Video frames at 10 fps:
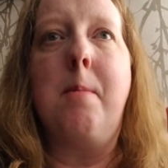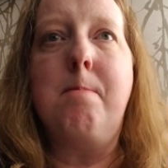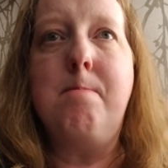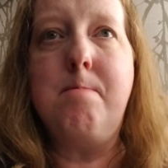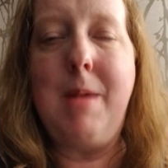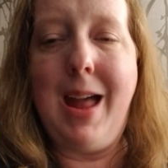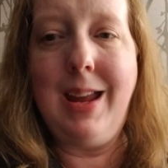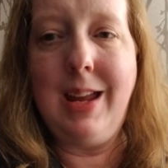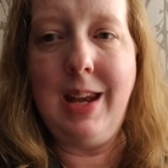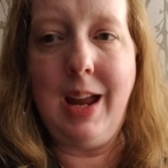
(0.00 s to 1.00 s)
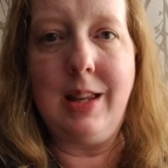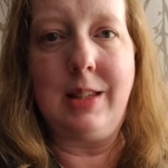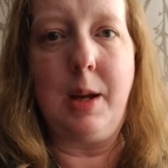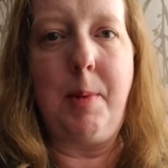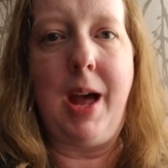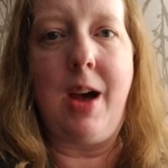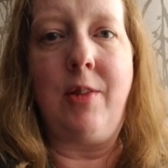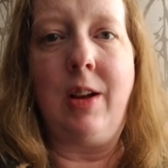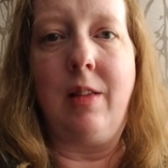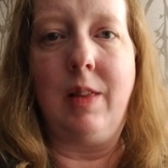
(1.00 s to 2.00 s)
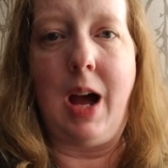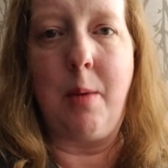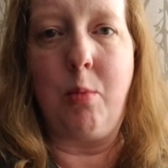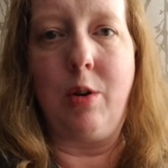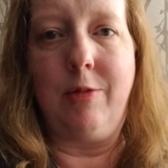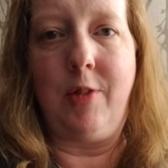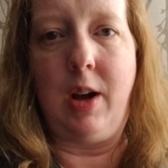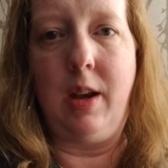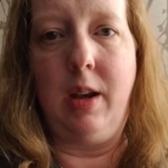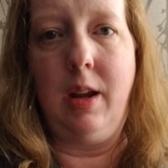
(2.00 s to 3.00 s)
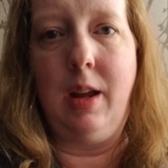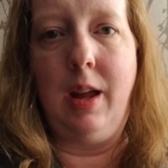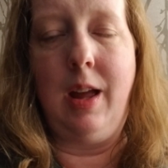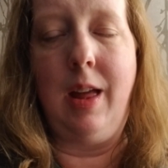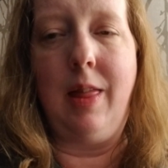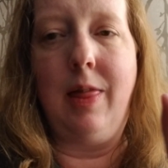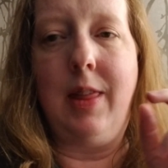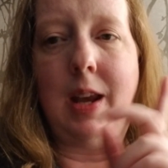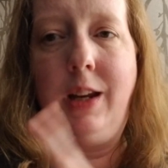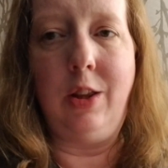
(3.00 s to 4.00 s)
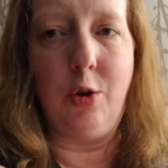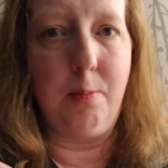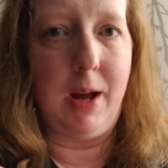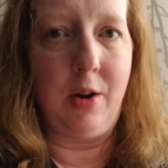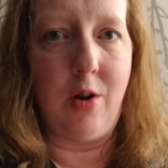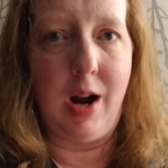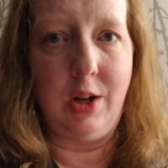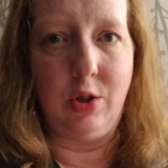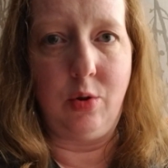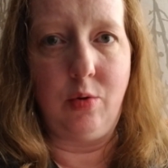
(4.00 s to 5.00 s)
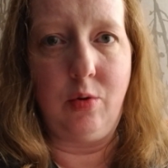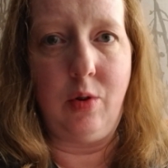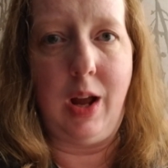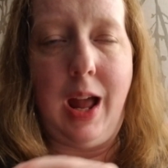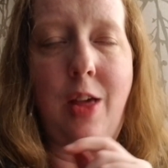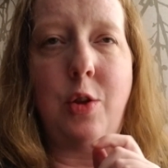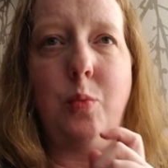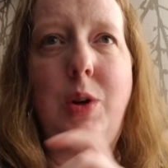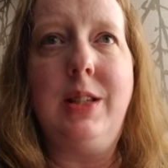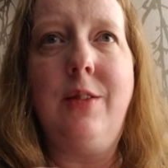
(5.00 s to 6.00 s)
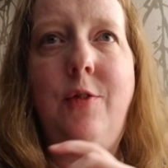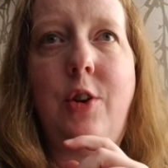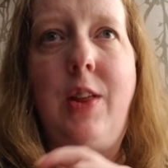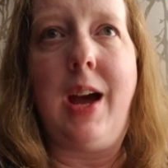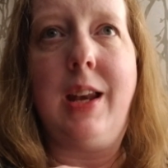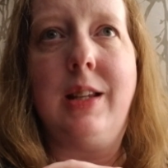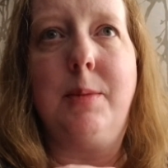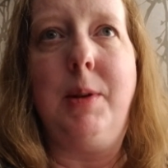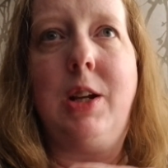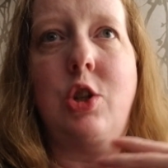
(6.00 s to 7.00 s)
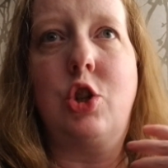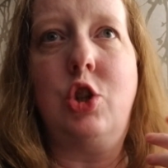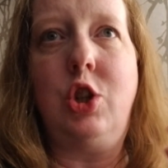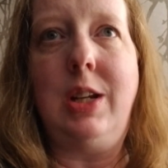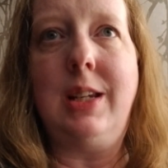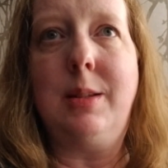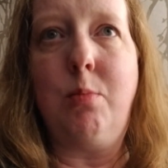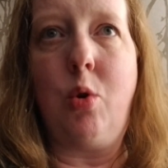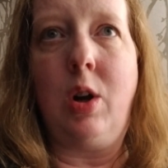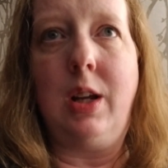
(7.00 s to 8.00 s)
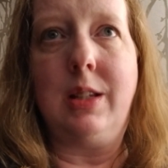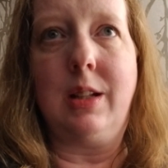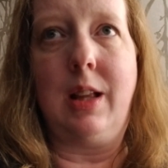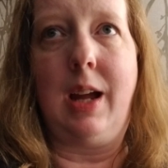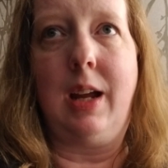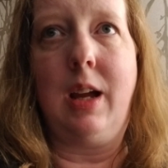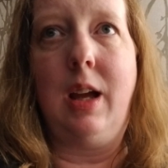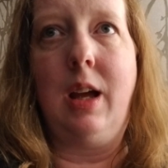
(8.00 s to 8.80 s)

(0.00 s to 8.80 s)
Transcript: Megan ends up having a lot more fun than either Ben or I do. And the reason for that is because she's more into, like,